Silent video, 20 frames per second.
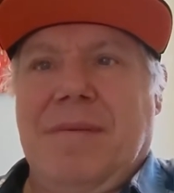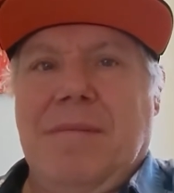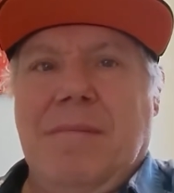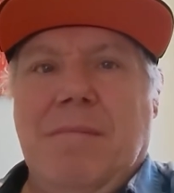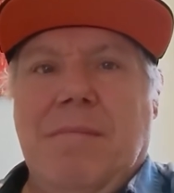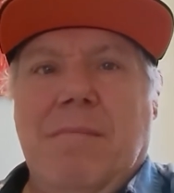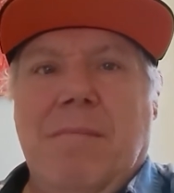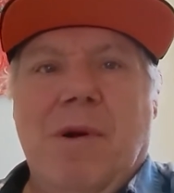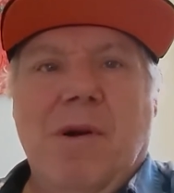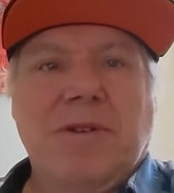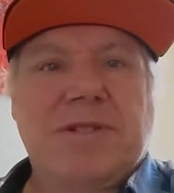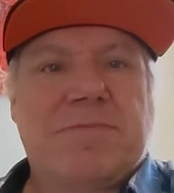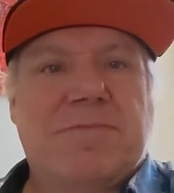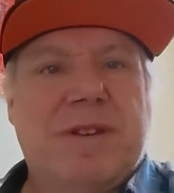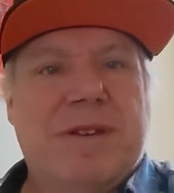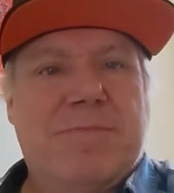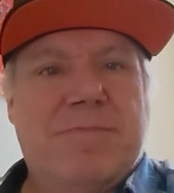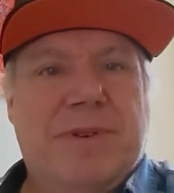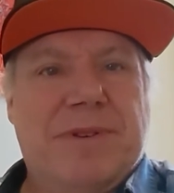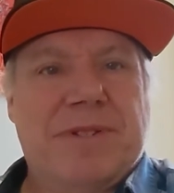most
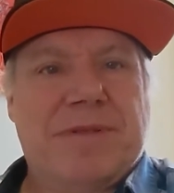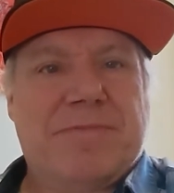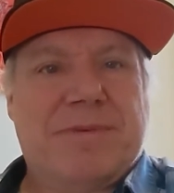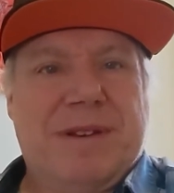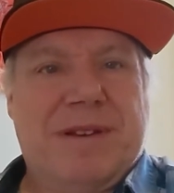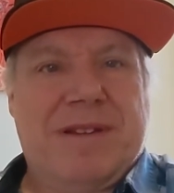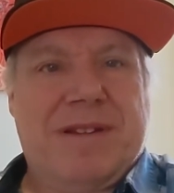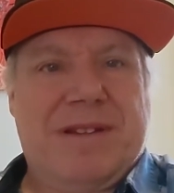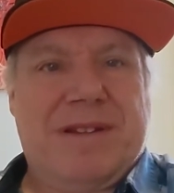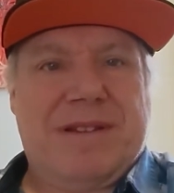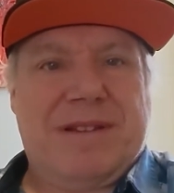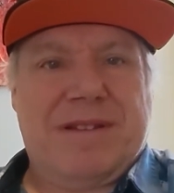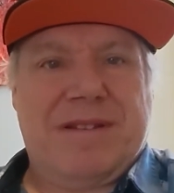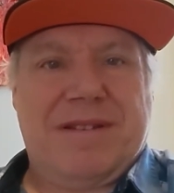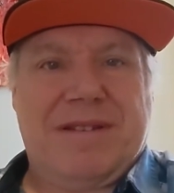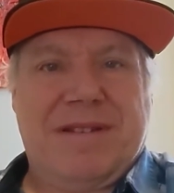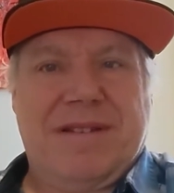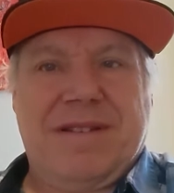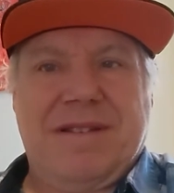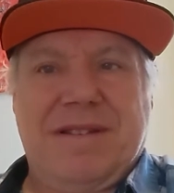people spend
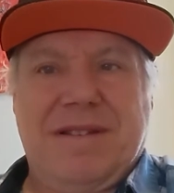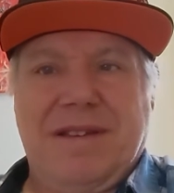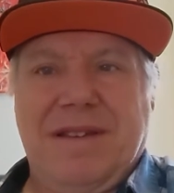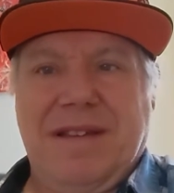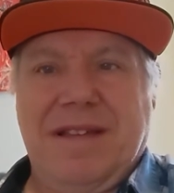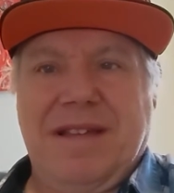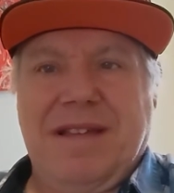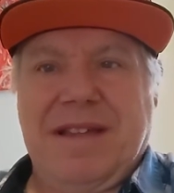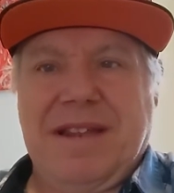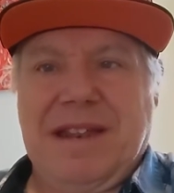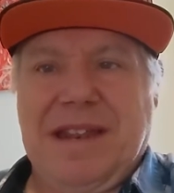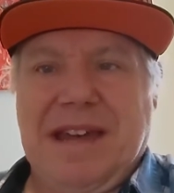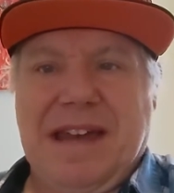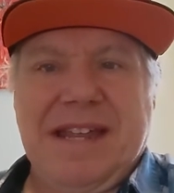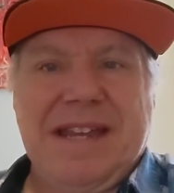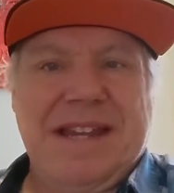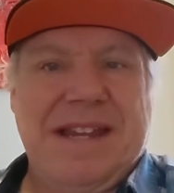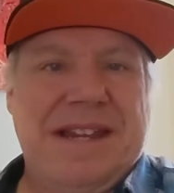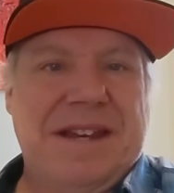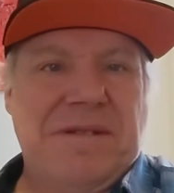
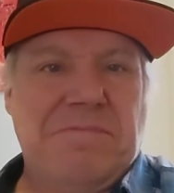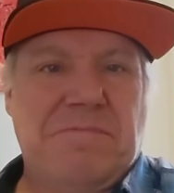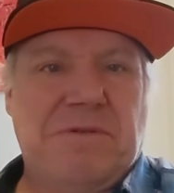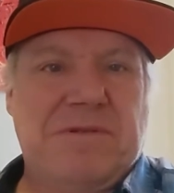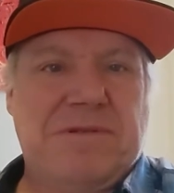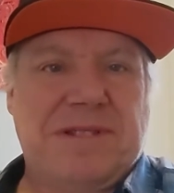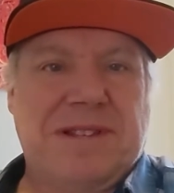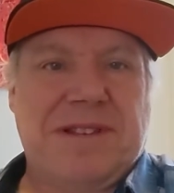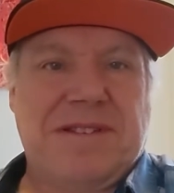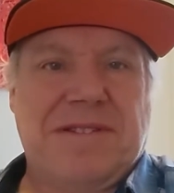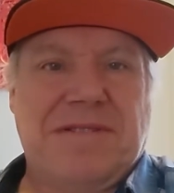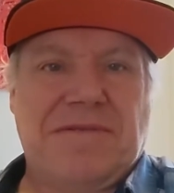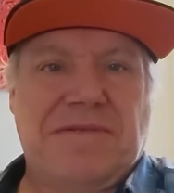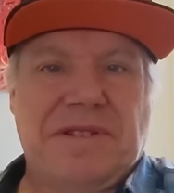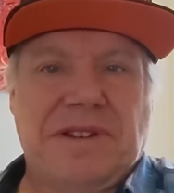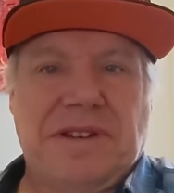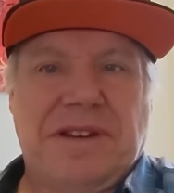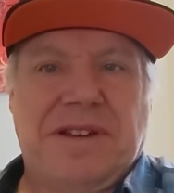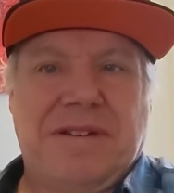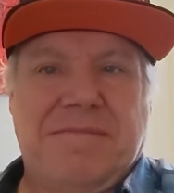99% of their
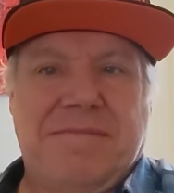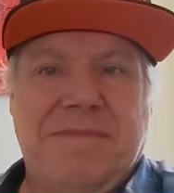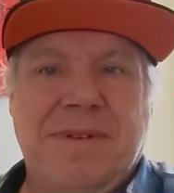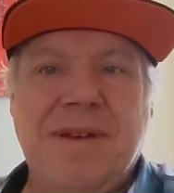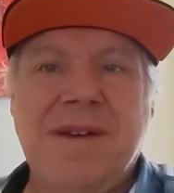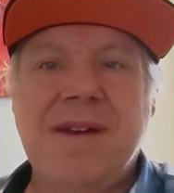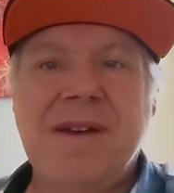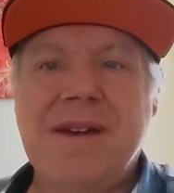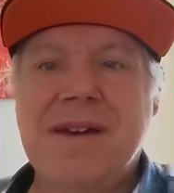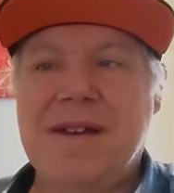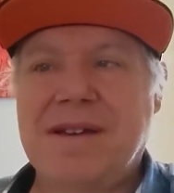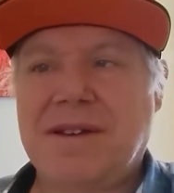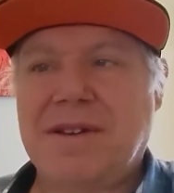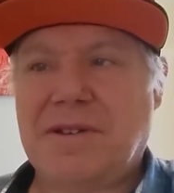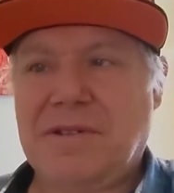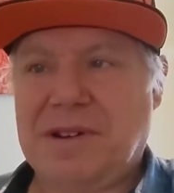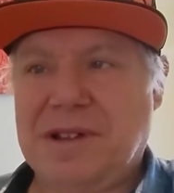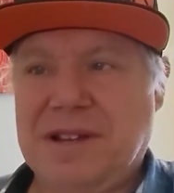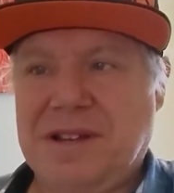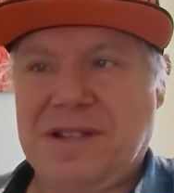time
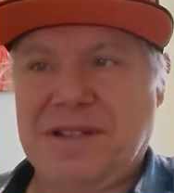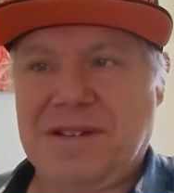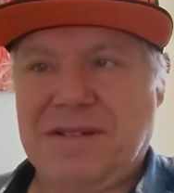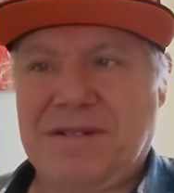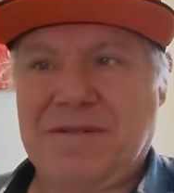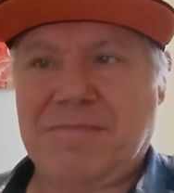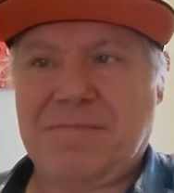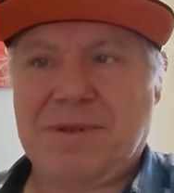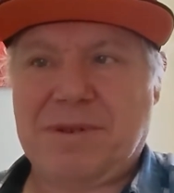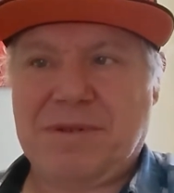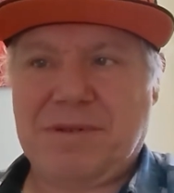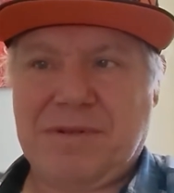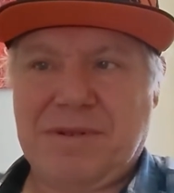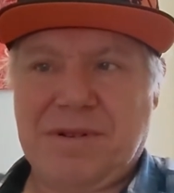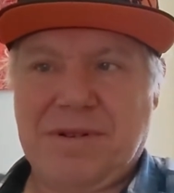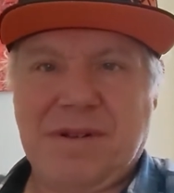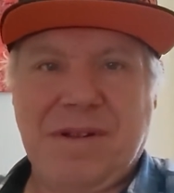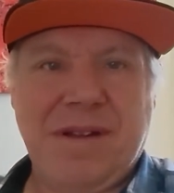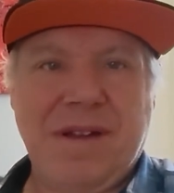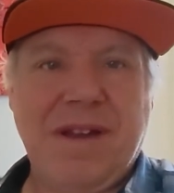going to their
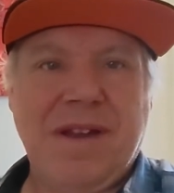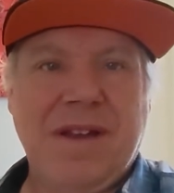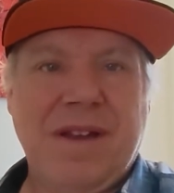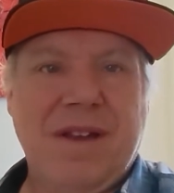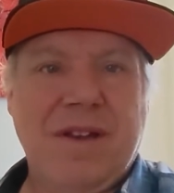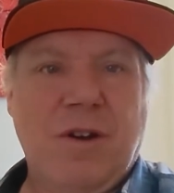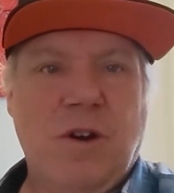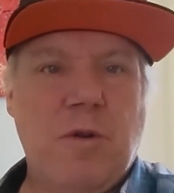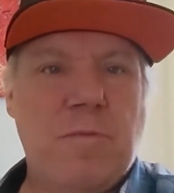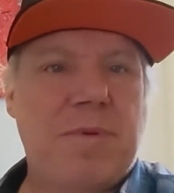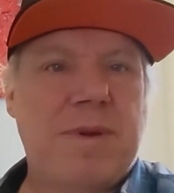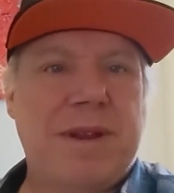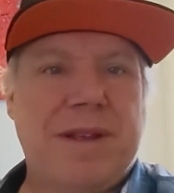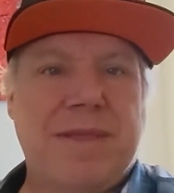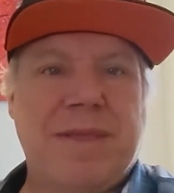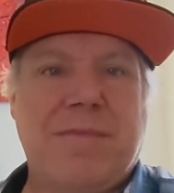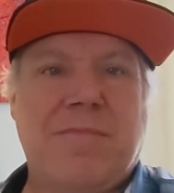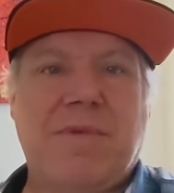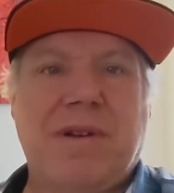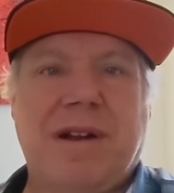computer,
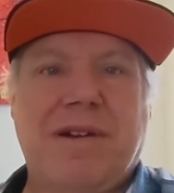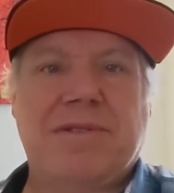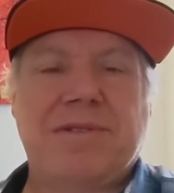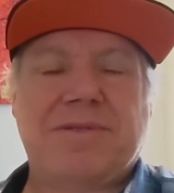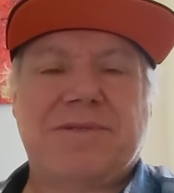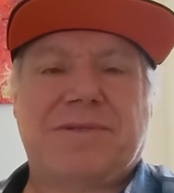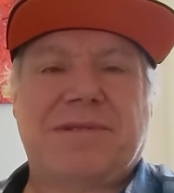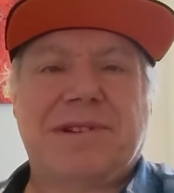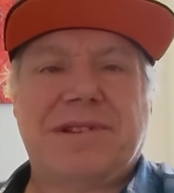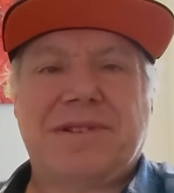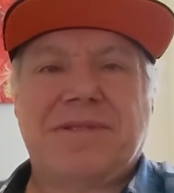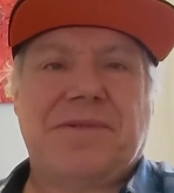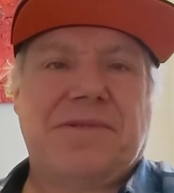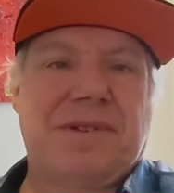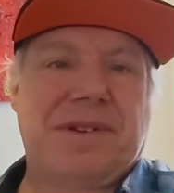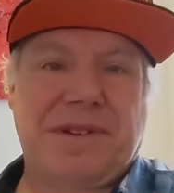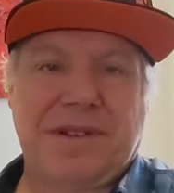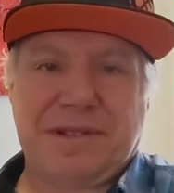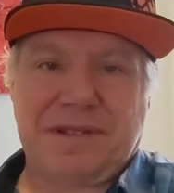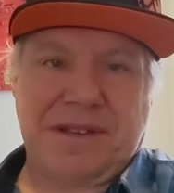opening the browser, and
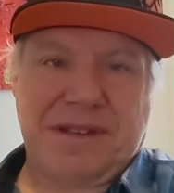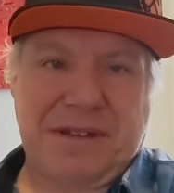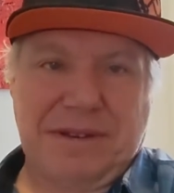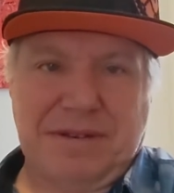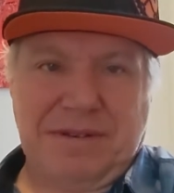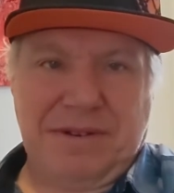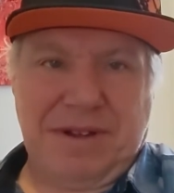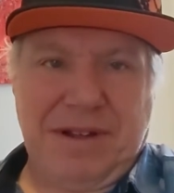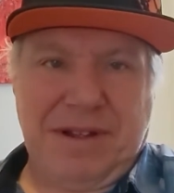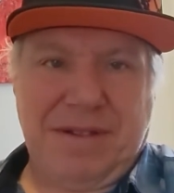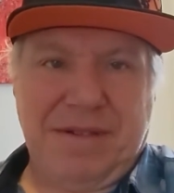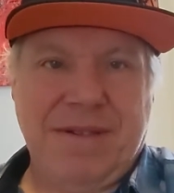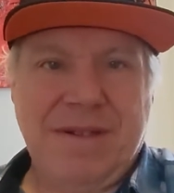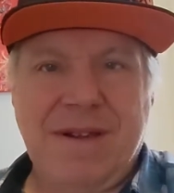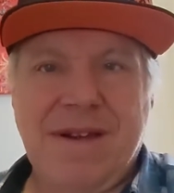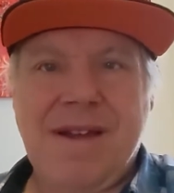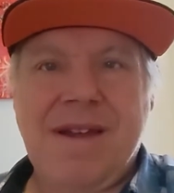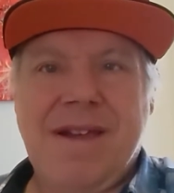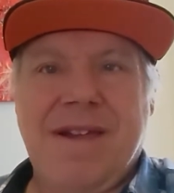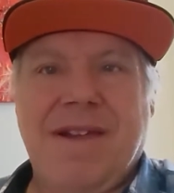going on the internet.
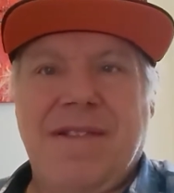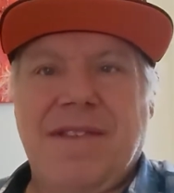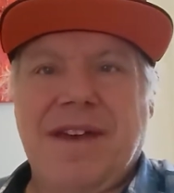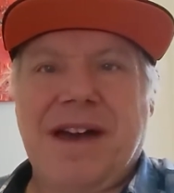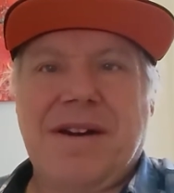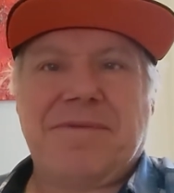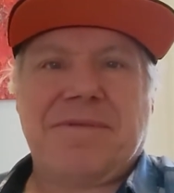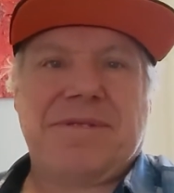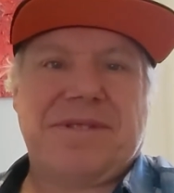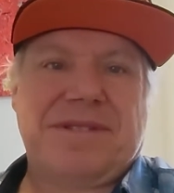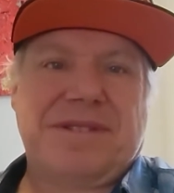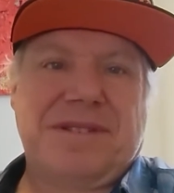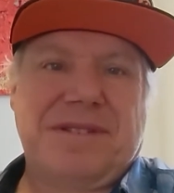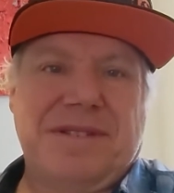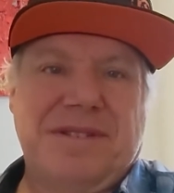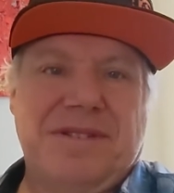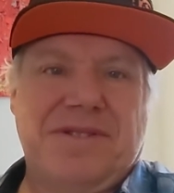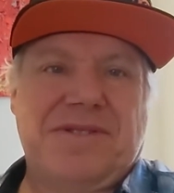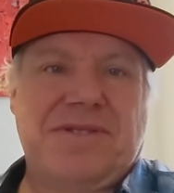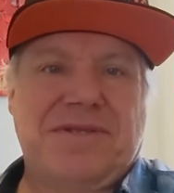And that was the
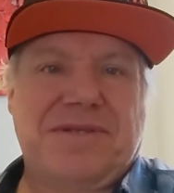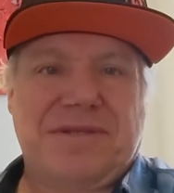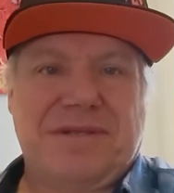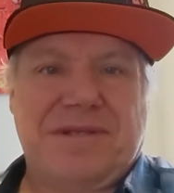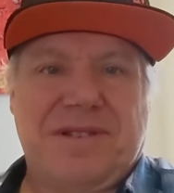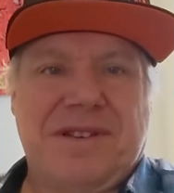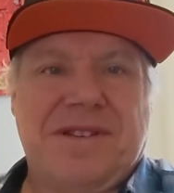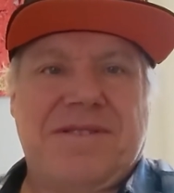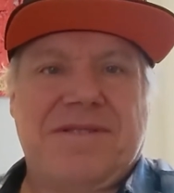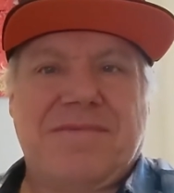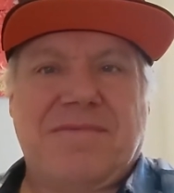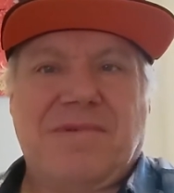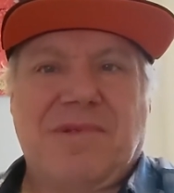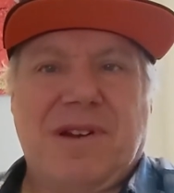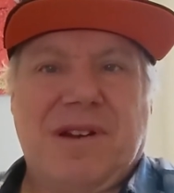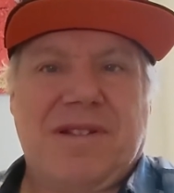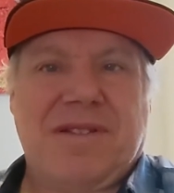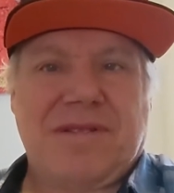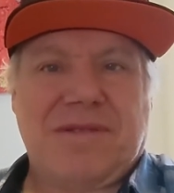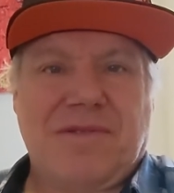initial intent of
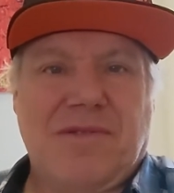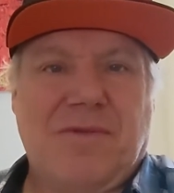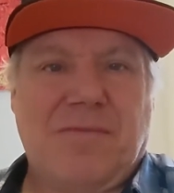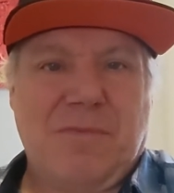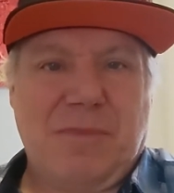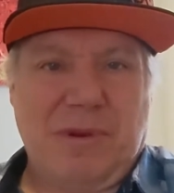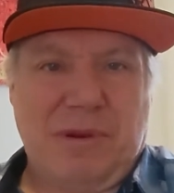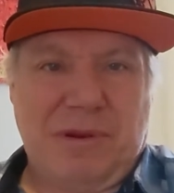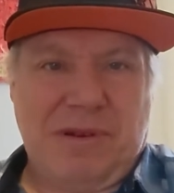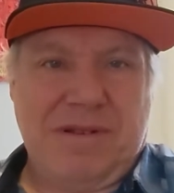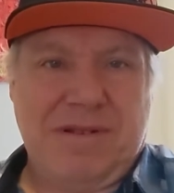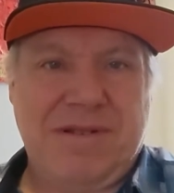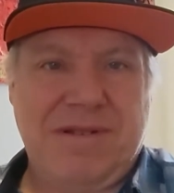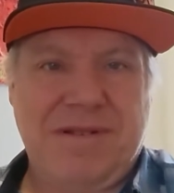why the Chromebook